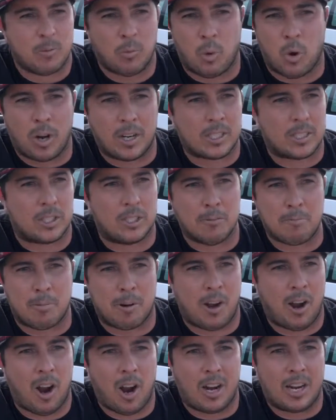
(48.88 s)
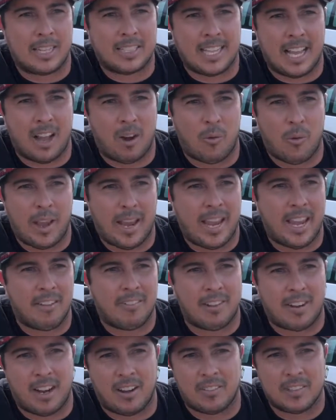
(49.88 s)
worked super hard at that wave,
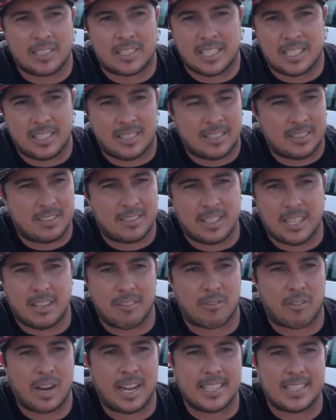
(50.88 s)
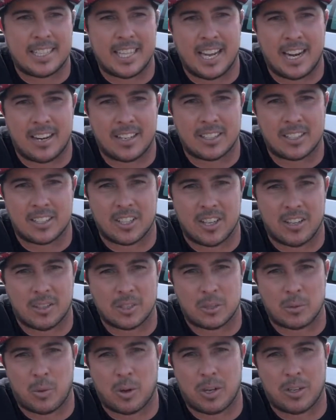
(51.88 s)
and obviously live right there, so it
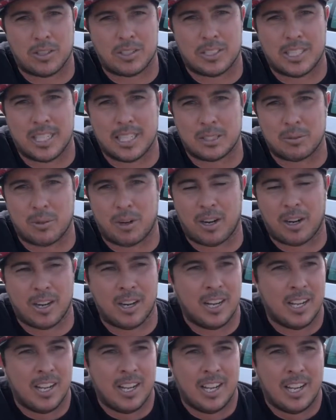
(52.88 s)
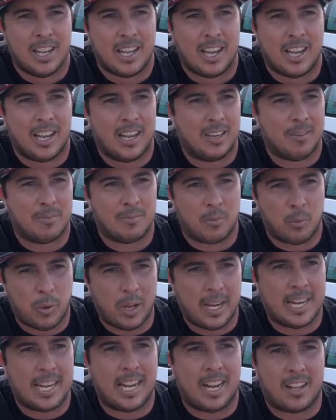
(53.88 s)
was one of those things where
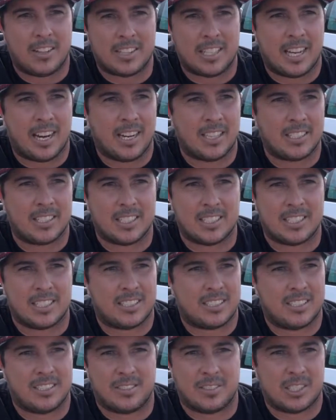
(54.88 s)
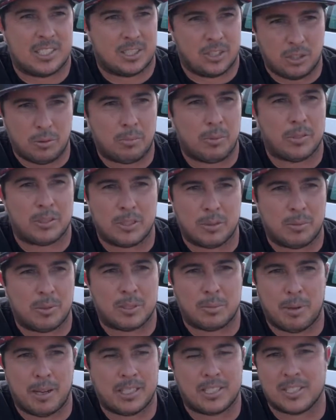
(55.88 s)
winning out there, just, it was super, super
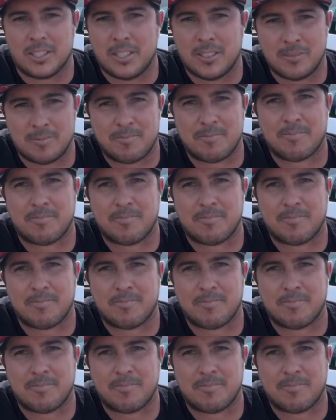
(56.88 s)
special.